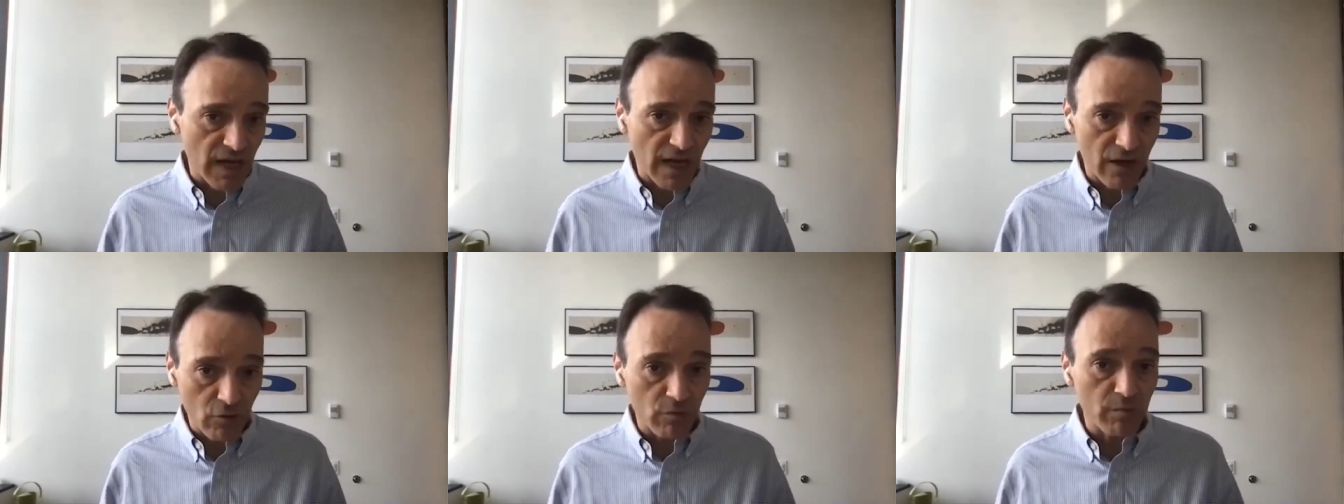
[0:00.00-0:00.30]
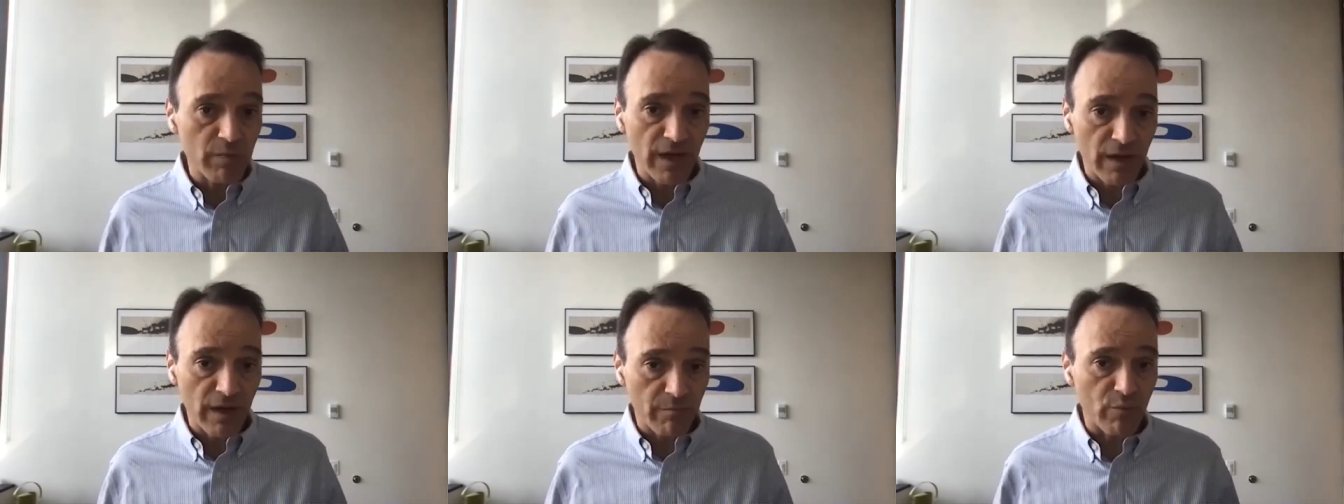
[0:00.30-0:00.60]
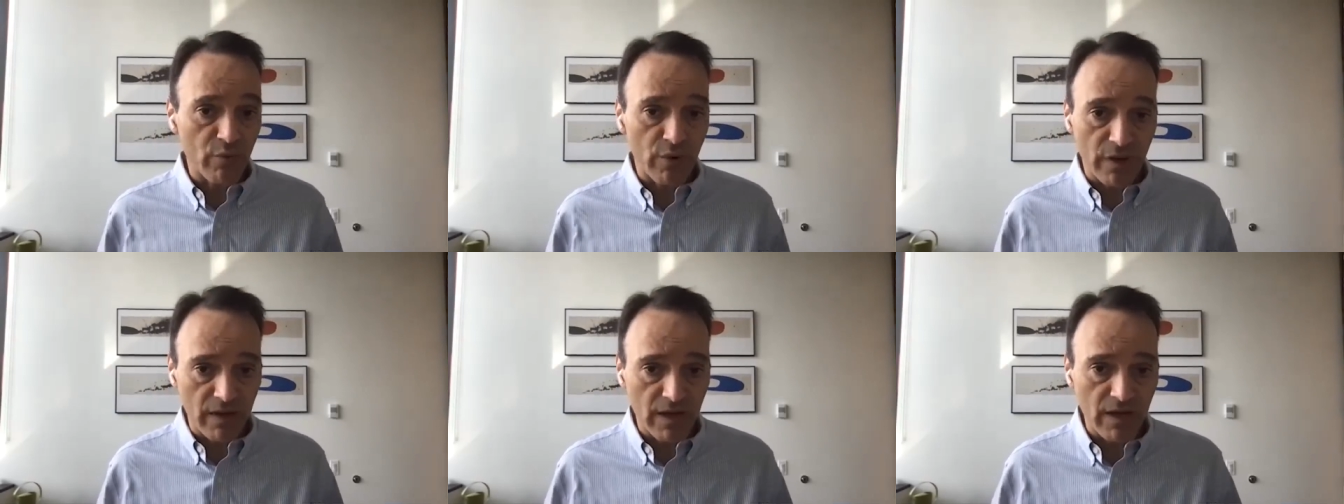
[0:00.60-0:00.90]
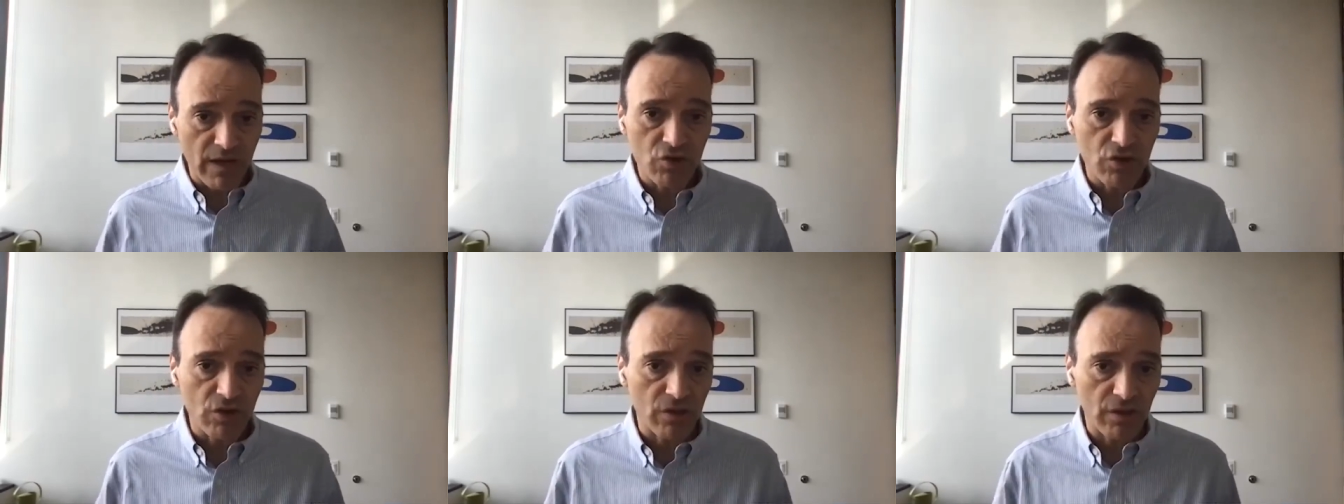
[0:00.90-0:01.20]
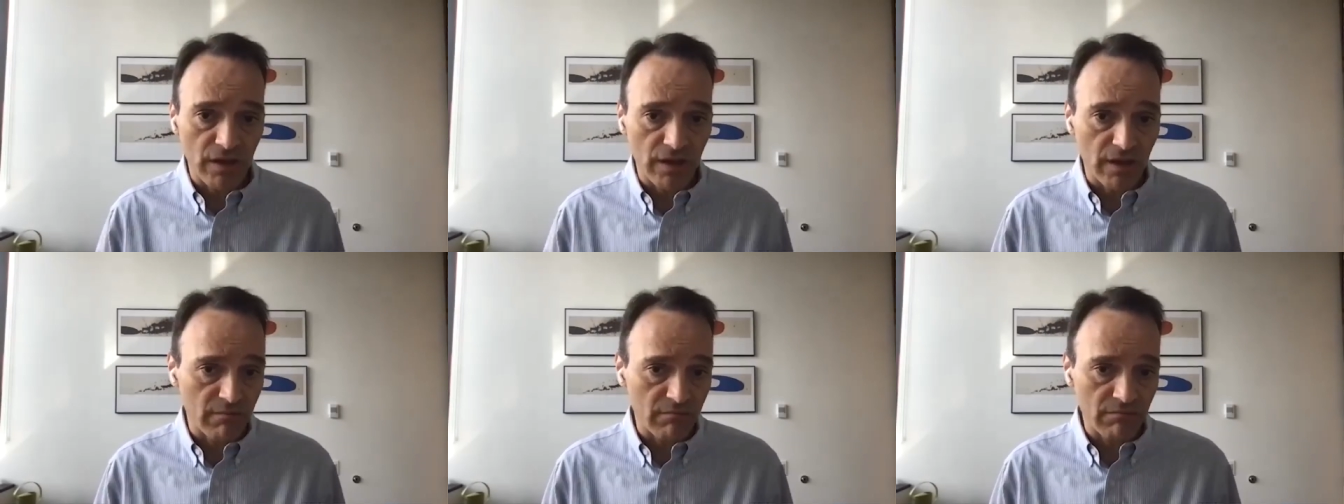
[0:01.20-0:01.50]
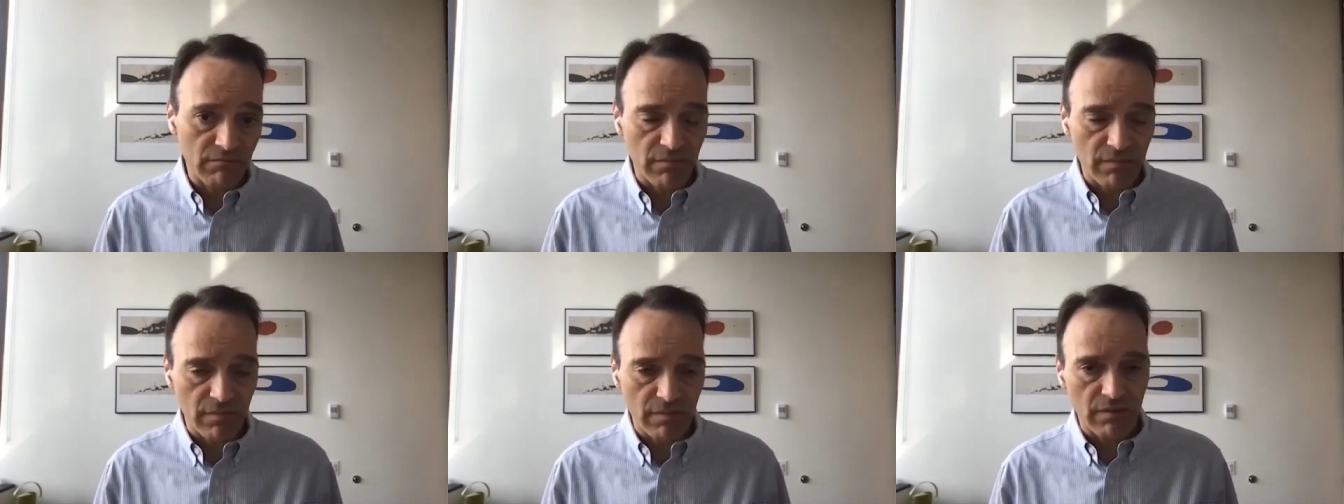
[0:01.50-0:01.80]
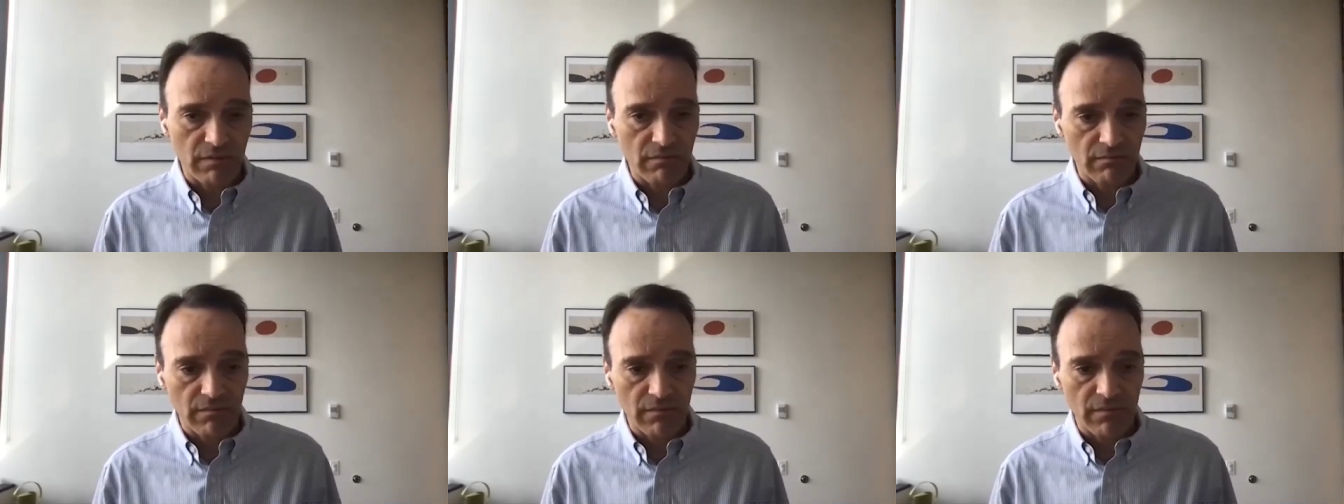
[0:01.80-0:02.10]
that would be a prediction that
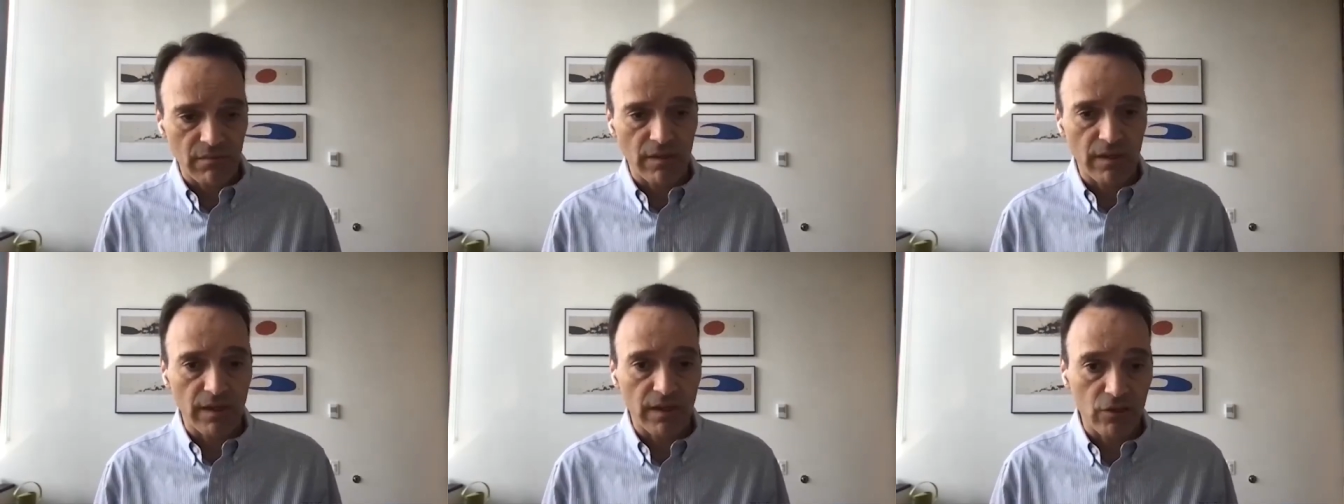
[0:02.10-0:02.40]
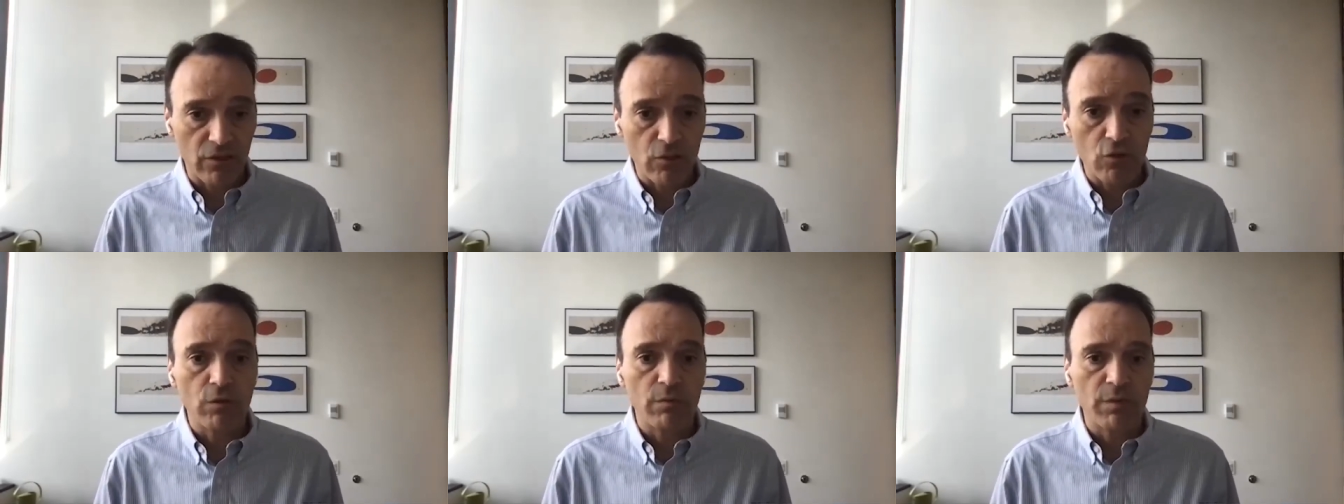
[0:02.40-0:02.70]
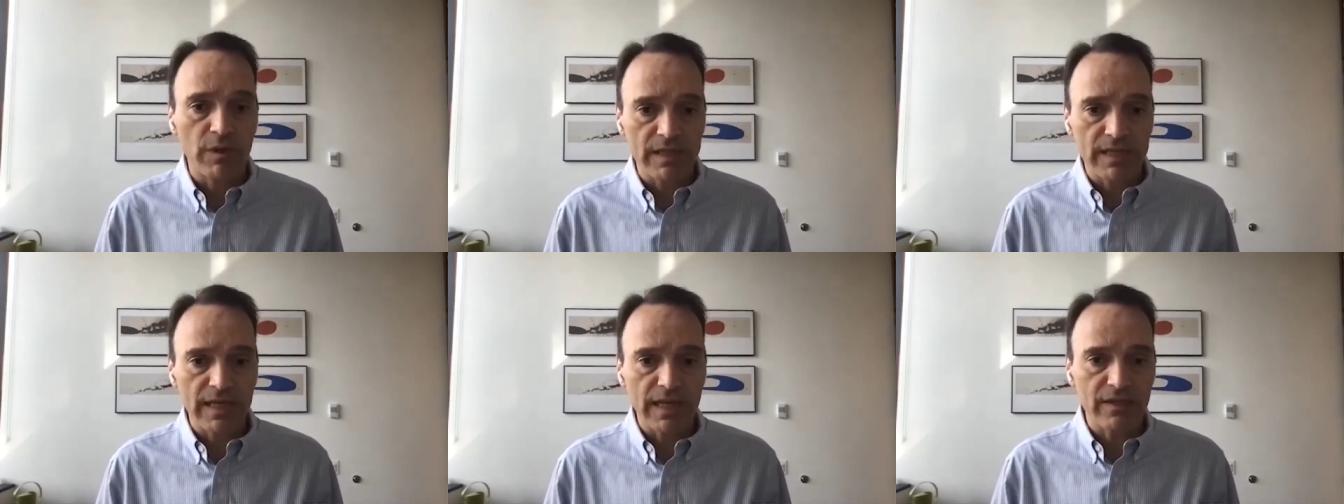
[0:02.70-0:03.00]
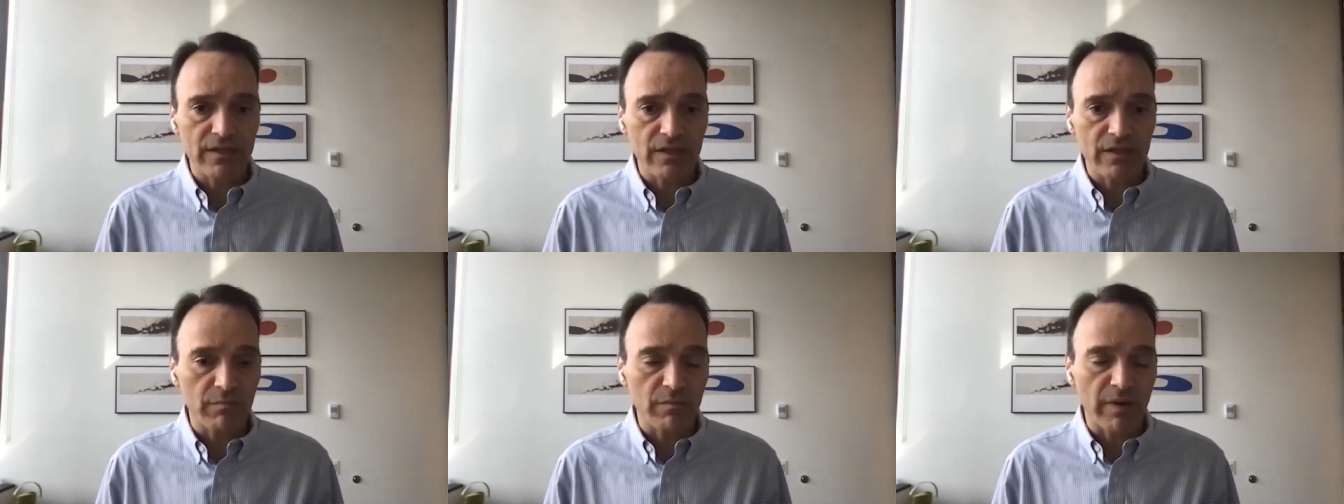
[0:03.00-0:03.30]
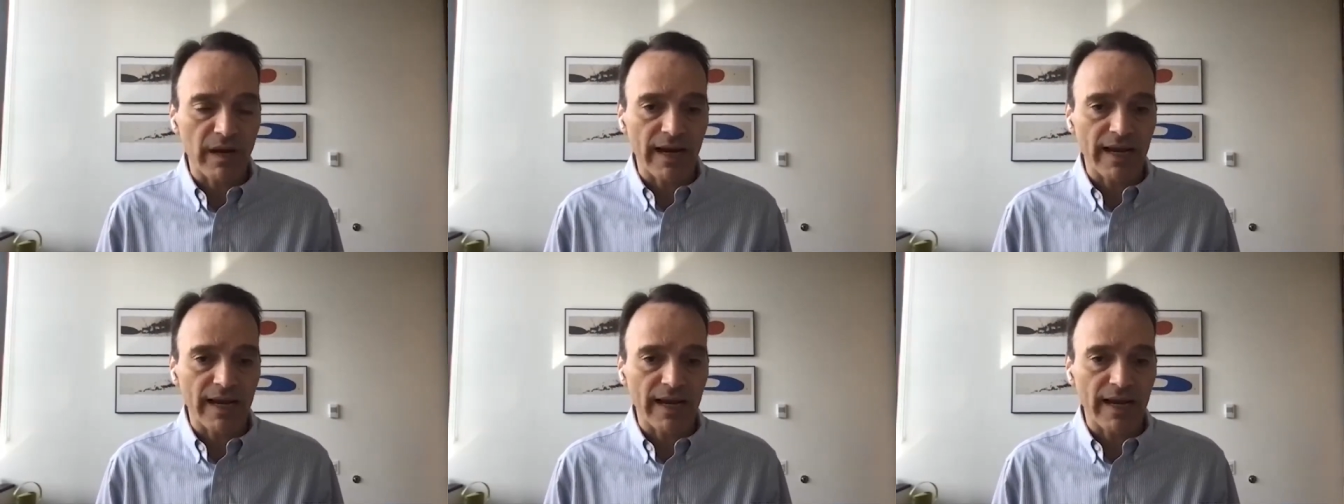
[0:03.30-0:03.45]
that could be tested.